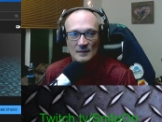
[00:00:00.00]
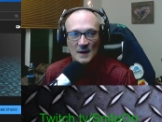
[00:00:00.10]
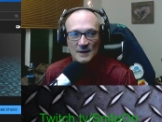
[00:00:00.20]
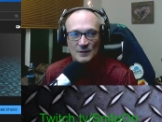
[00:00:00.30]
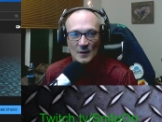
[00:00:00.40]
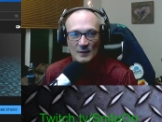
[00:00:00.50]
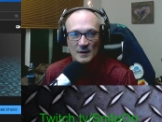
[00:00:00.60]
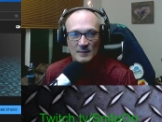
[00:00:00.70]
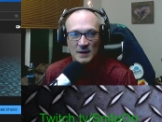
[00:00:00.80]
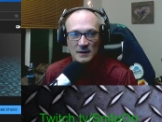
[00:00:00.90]
that's where we're going
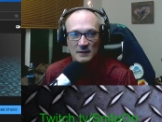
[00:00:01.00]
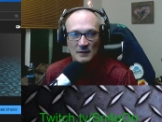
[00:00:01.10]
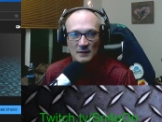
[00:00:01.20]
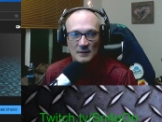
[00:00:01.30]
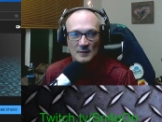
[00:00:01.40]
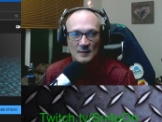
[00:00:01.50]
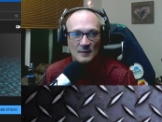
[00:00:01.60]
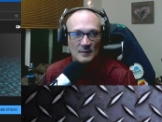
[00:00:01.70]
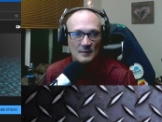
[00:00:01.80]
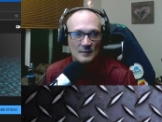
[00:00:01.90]
to be.
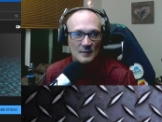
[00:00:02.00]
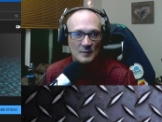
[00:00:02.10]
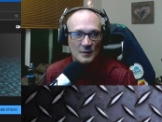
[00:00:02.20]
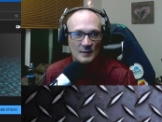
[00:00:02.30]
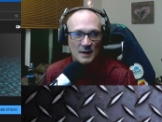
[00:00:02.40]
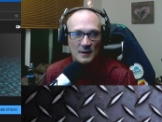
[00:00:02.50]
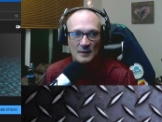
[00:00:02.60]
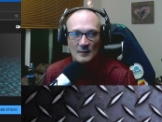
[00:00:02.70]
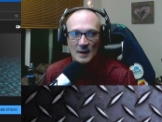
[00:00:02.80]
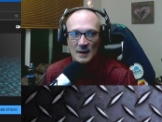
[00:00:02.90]
We'll put it right here. Why